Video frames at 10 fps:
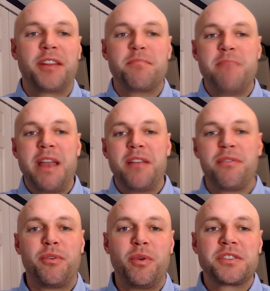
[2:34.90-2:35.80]
made it
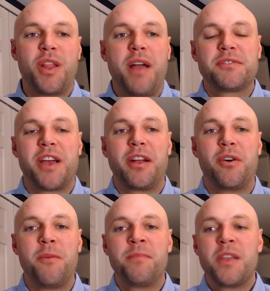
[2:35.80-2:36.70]
through its life
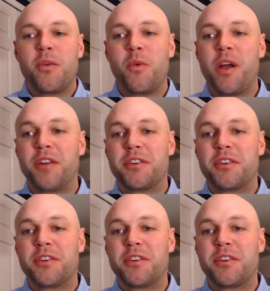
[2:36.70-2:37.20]
cycle, we